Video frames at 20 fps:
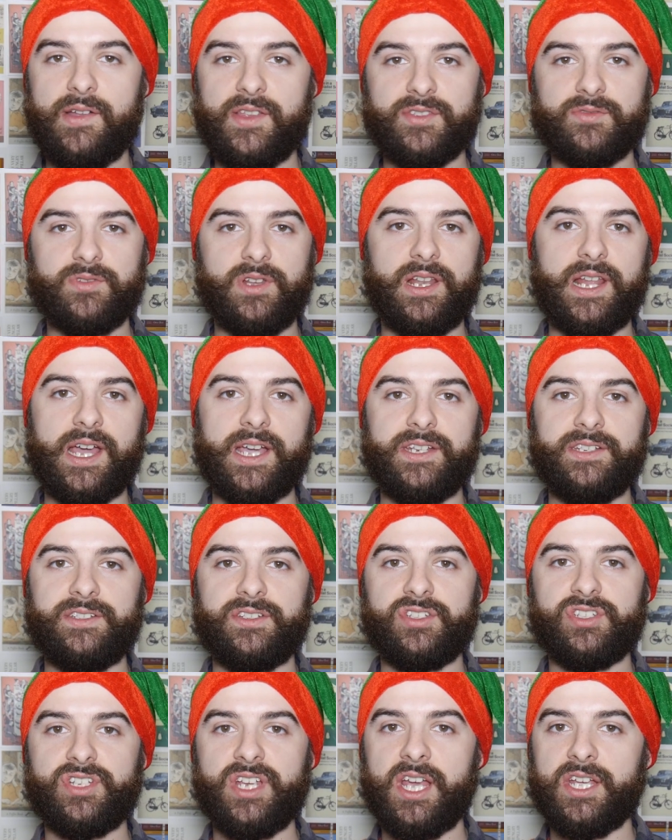and this will allow you
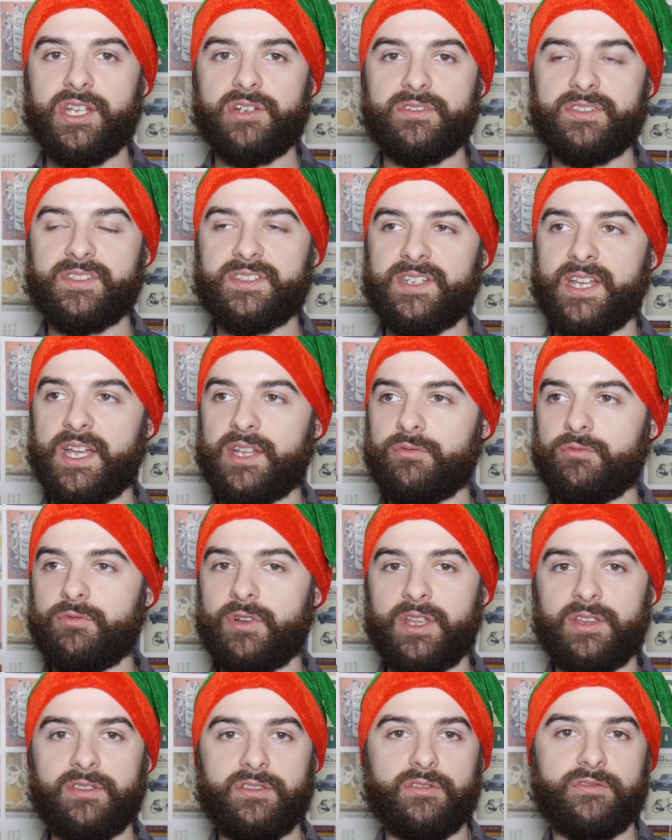to share your internet
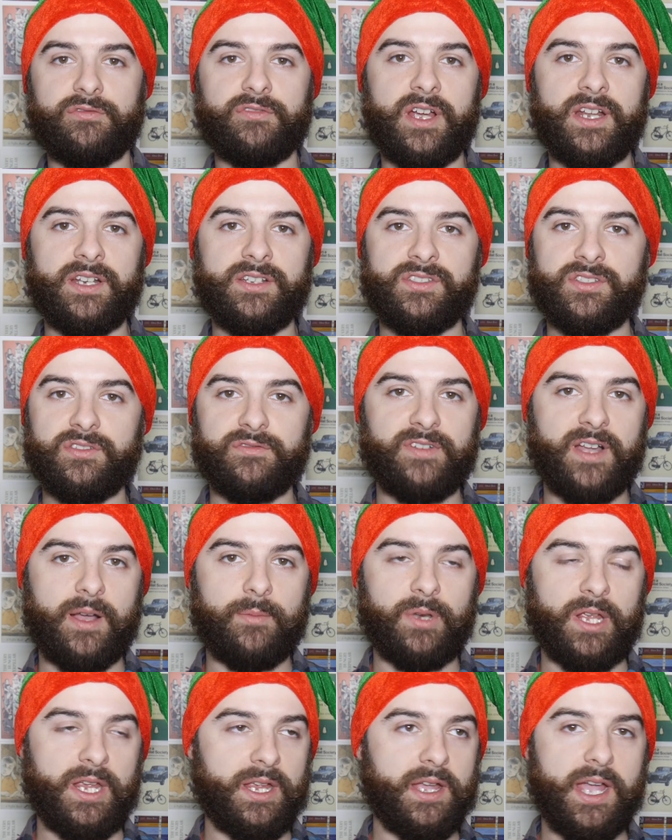with your friends, your
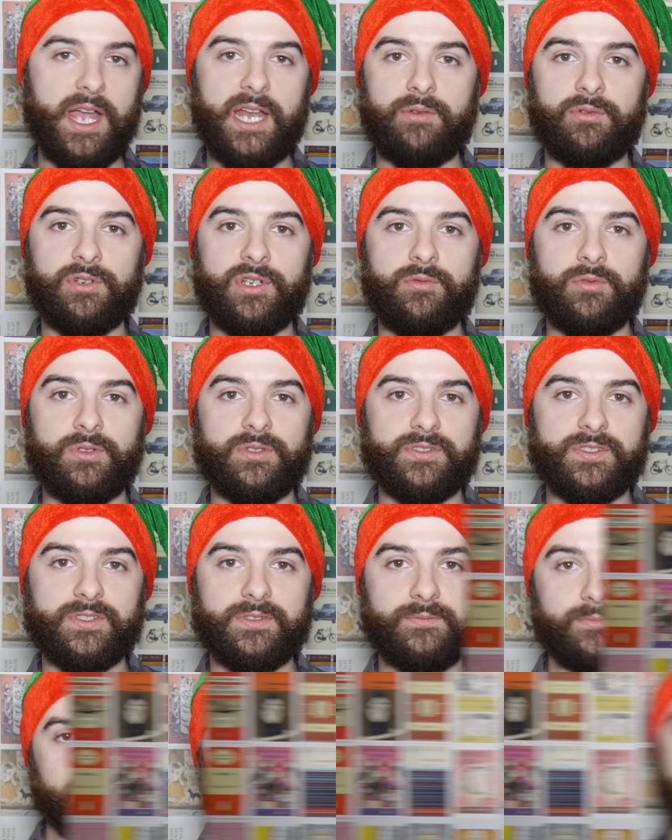family, anyone you want.
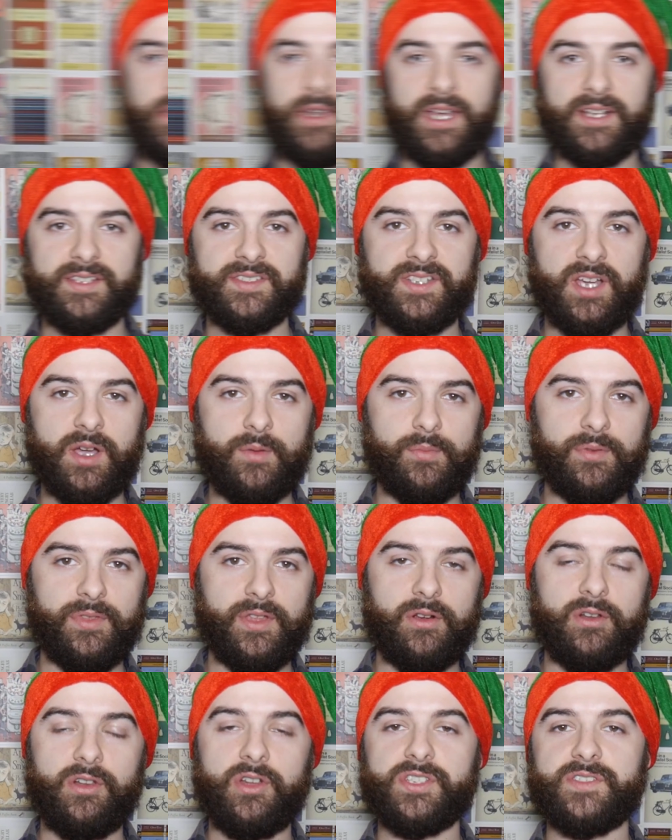Next up,
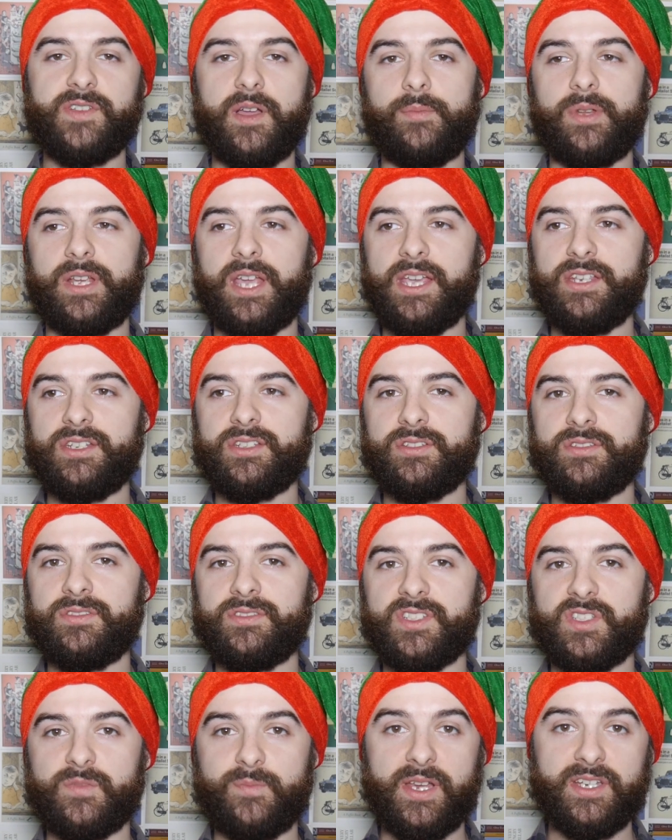there are lots of
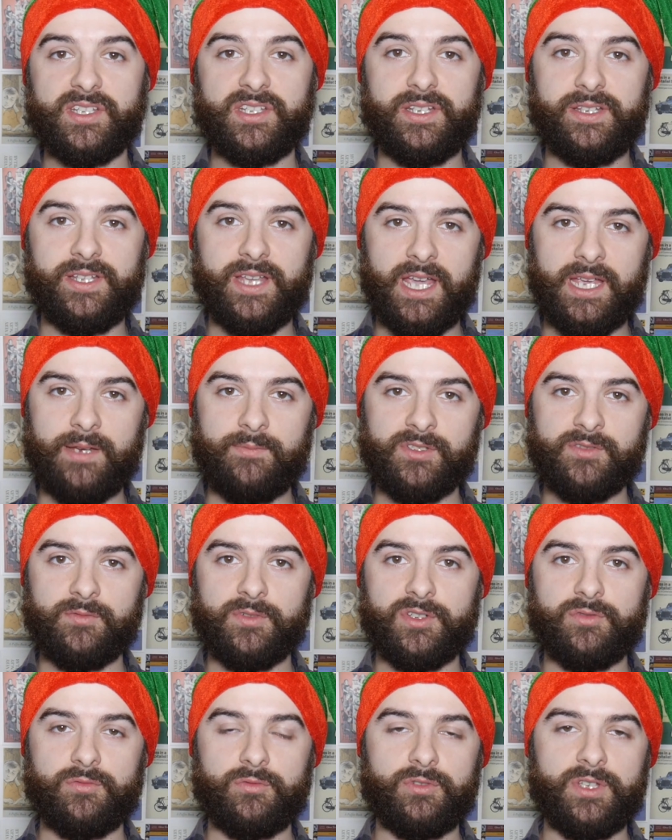applications, especially games,
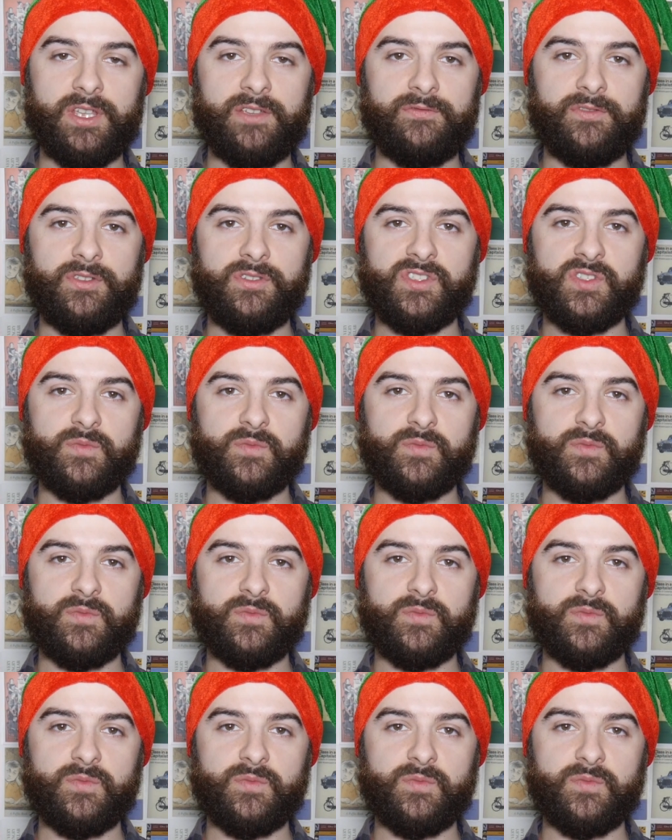which will give you